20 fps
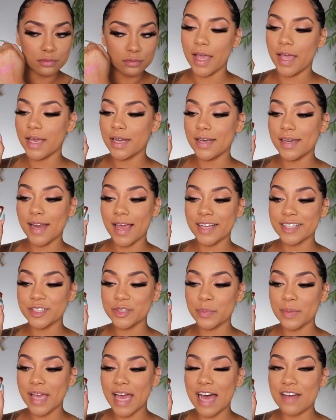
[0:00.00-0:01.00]
And
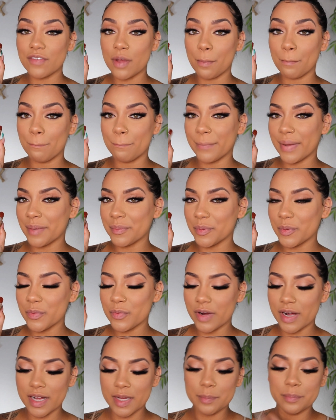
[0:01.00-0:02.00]
next we have a Bubble
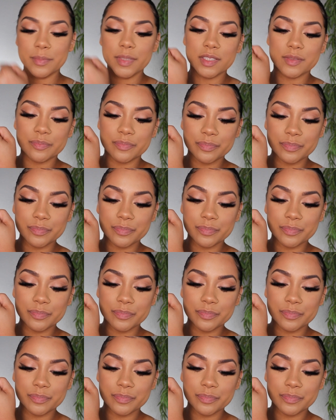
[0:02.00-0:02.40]
Rum.